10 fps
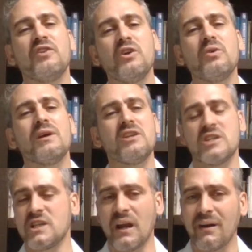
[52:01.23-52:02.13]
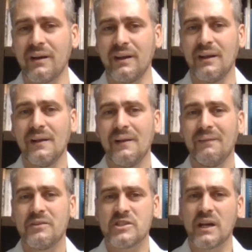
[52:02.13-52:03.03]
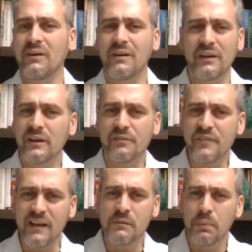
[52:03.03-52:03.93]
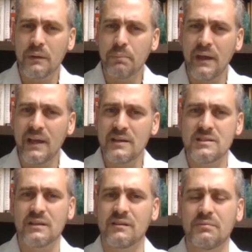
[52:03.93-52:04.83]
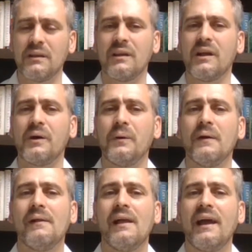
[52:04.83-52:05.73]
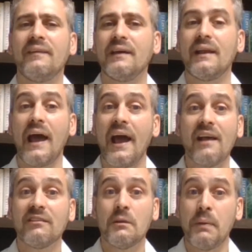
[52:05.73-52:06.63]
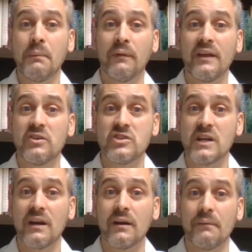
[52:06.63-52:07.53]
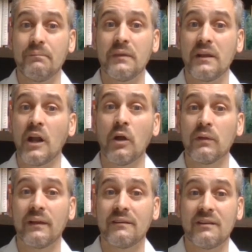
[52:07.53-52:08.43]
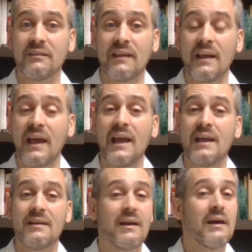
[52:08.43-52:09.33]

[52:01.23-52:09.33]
you can share it on your Facebook page, and then ask the people that you share it, and just say, hey,